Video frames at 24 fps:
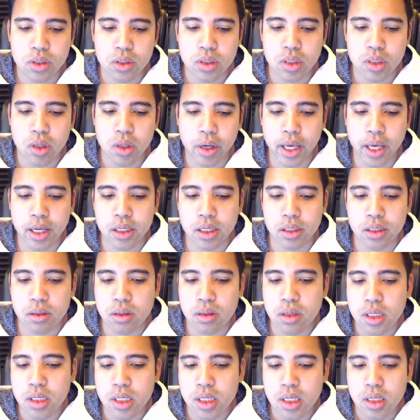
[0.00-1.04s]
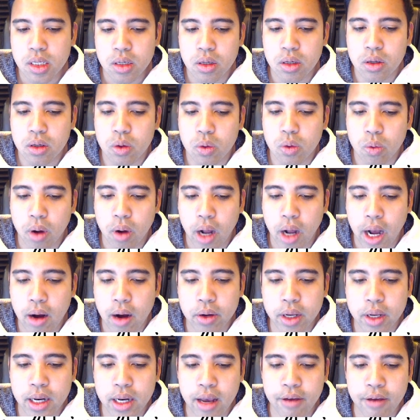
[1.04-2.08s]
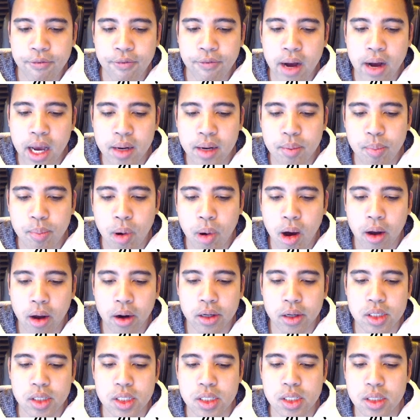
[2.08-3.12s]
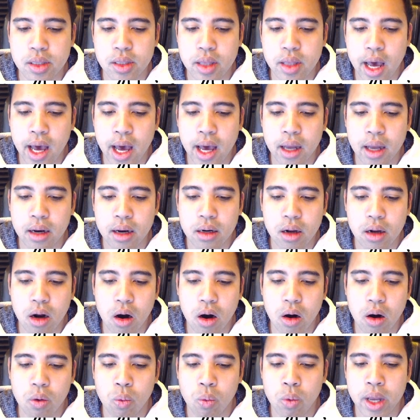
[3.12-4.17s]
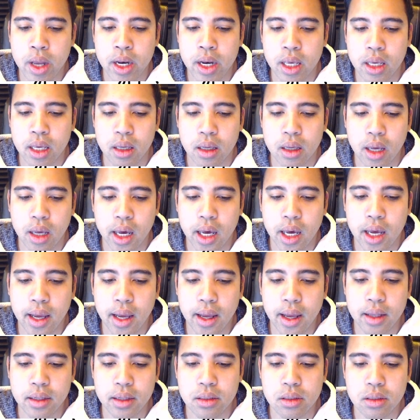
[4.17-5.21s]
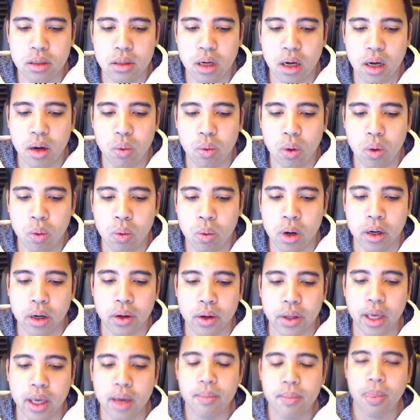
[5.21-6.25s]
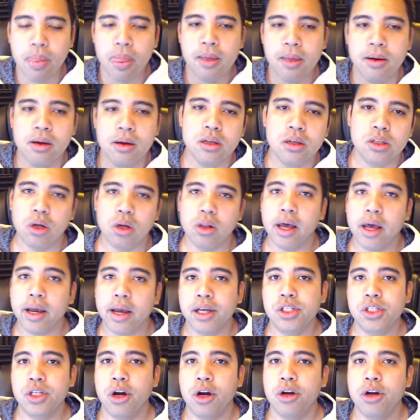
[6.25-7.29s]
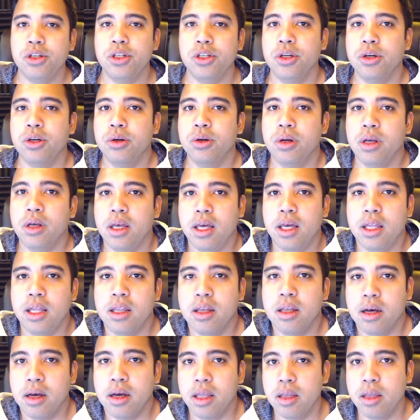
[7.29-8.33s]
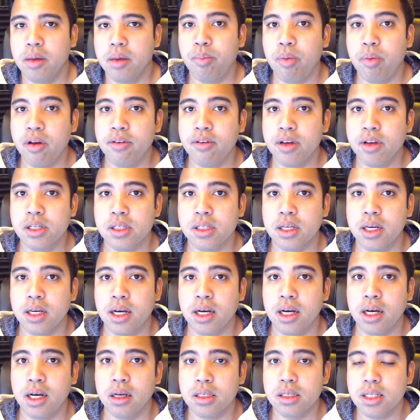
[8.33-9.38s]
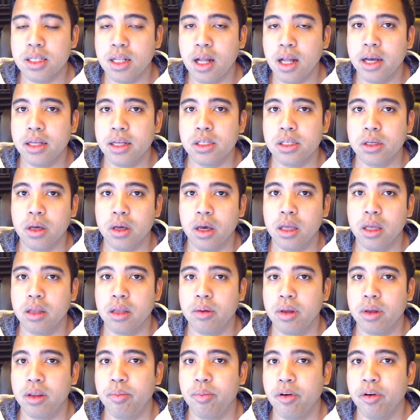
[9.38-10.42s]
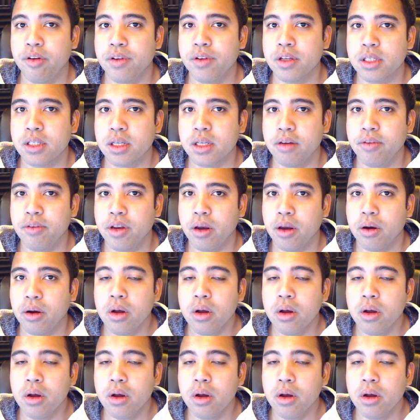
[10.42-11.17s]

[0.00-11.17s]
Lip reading: Okay, how can I find products that are winning and will work? Okay, so like I showed you in the previous slides, okay, in the previous video,